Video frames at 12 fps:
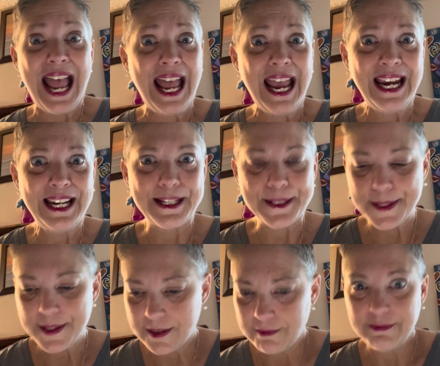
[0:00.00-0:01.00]

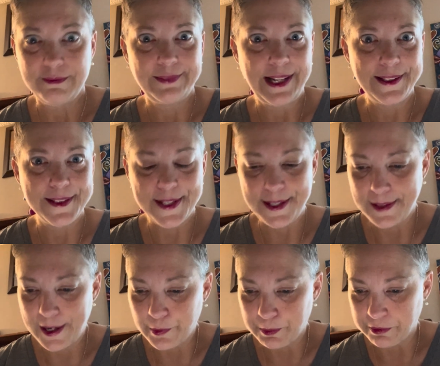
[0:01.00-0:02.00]
anus. Hadn't seen
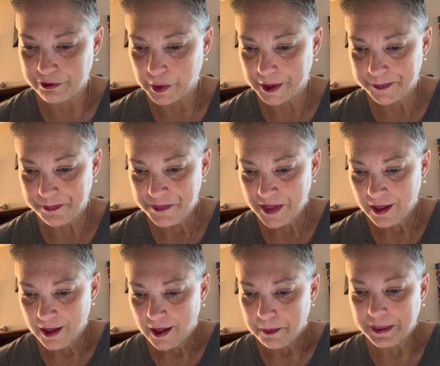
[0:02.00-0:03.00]
that one before.
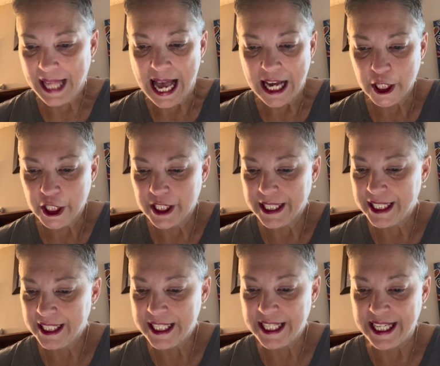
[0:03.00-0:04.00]
Bladder,
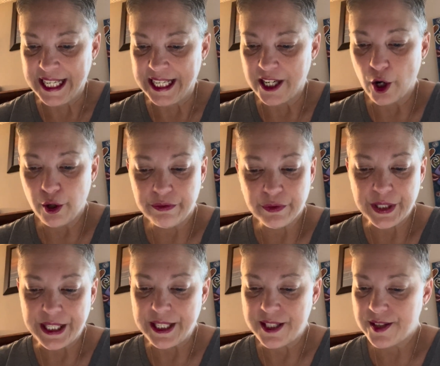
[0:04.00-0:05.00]
kidney,
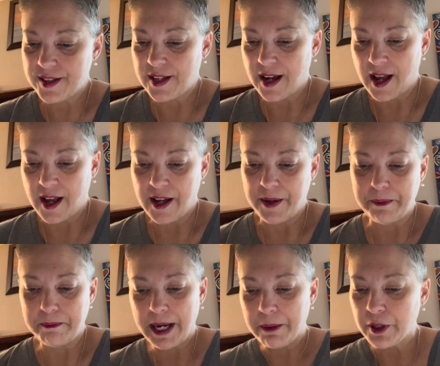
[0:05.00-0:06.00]
ovaries,
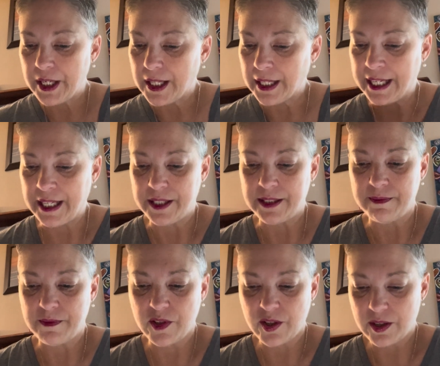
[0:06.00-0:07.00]
mammary
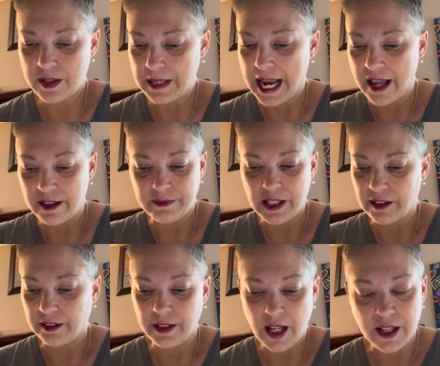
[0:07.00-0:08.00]
glands,
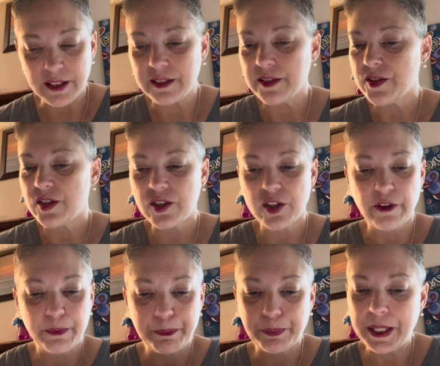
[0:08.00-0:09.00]
lungs. So
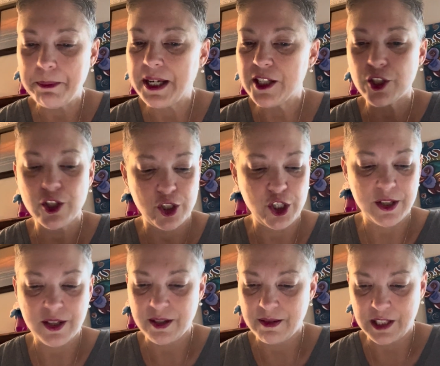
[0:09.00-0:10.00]
pretty much
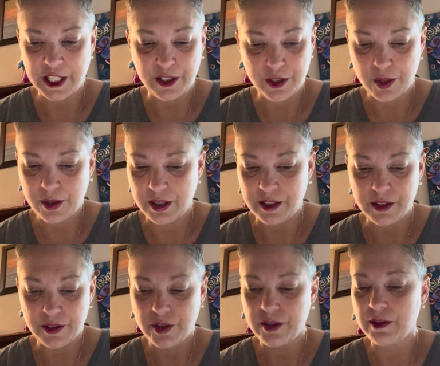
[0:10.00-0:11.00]
just
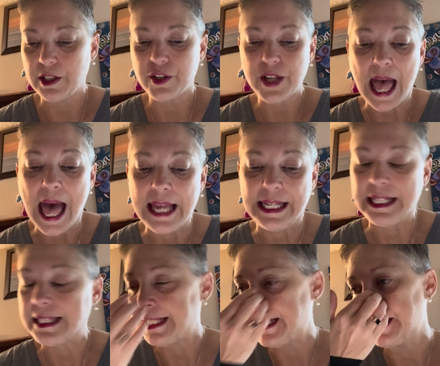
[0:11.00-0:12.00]
there's
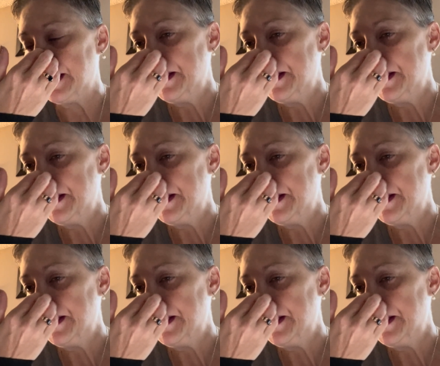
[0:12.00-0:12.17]
anything.